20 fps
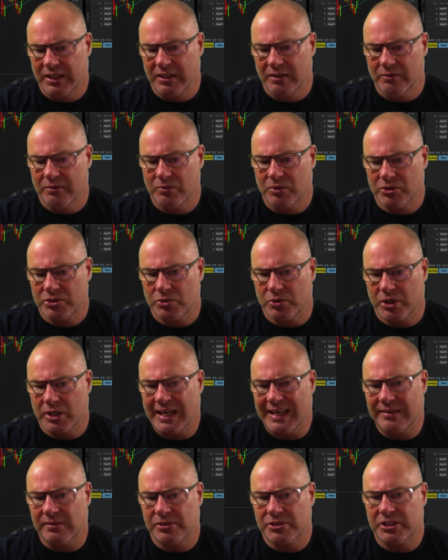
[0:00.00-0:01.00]
what's called a
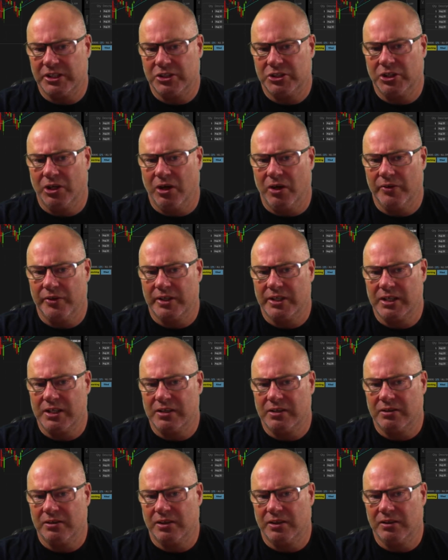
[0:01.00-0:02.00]
candlestick chart.
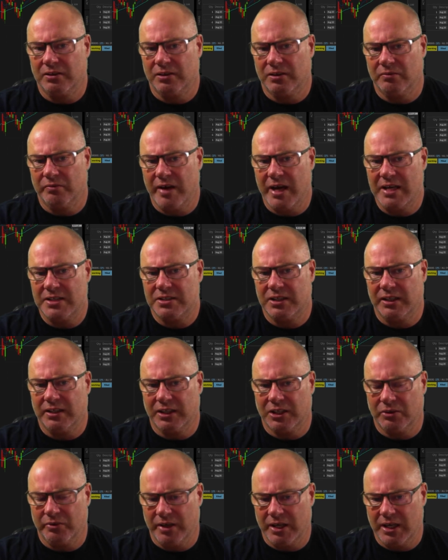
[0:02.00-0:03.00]
The red and the
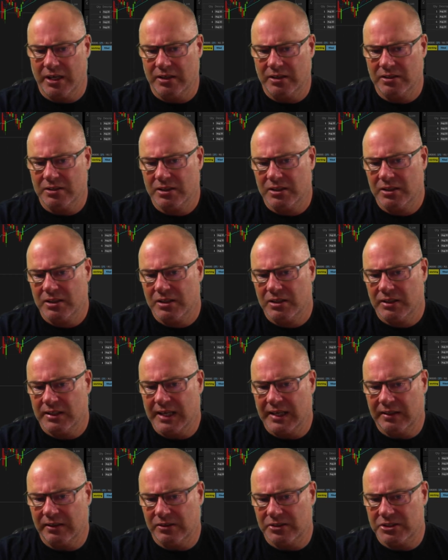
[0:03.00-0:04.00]
green
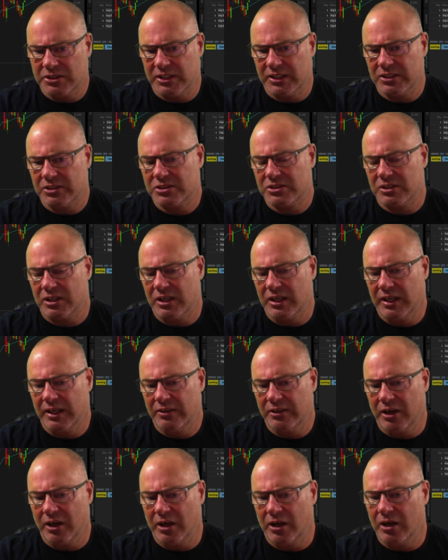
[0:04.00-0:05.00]
candlesticks
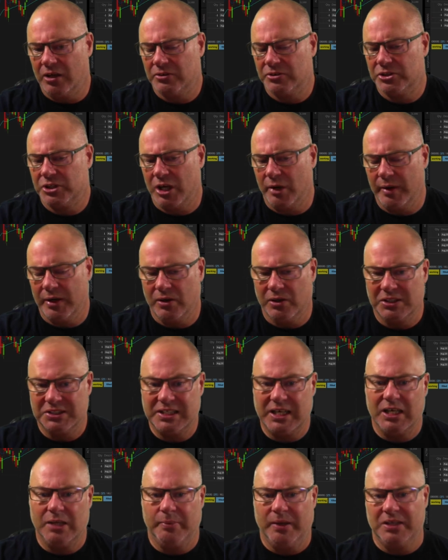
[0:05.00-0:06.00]
are showing on a
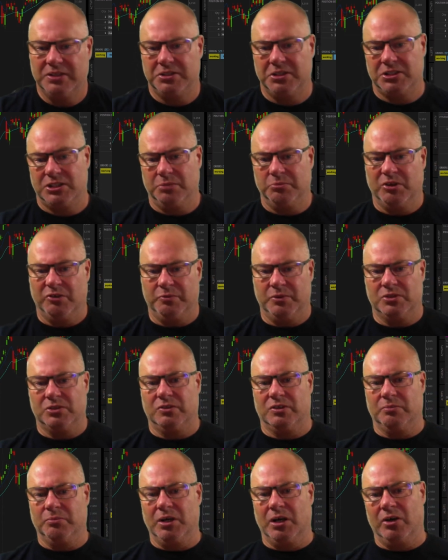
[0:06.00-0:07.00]
daily basis the movement of
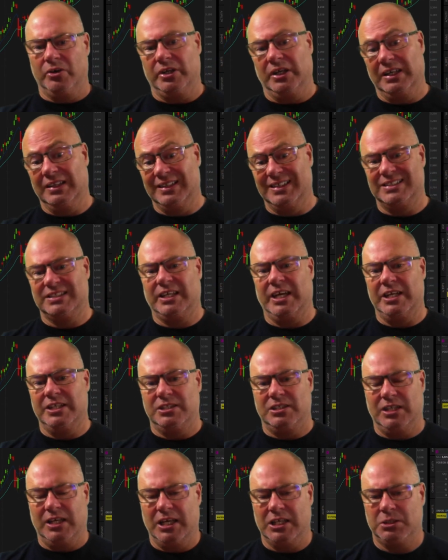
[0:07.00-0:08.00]
the market. In this case,
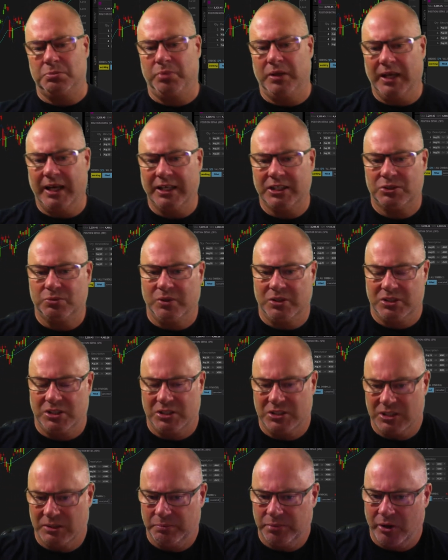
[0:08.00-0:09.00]
the SPX, which
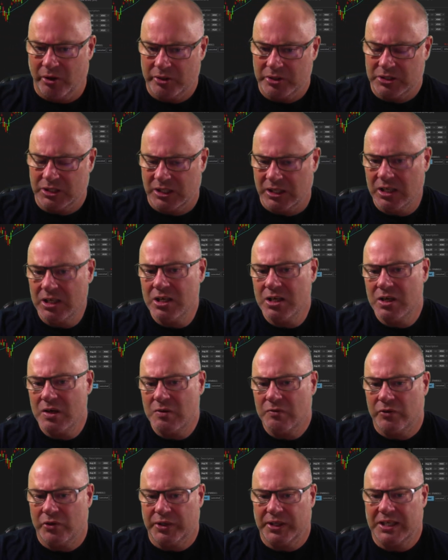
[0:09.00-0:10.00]
is a proxy
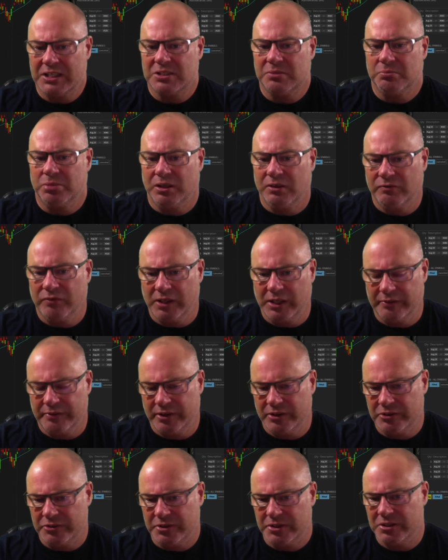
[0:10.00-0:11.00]
for the S&P
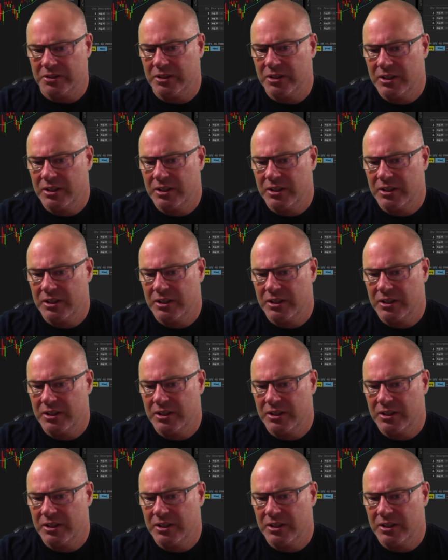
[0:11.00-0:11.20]
500,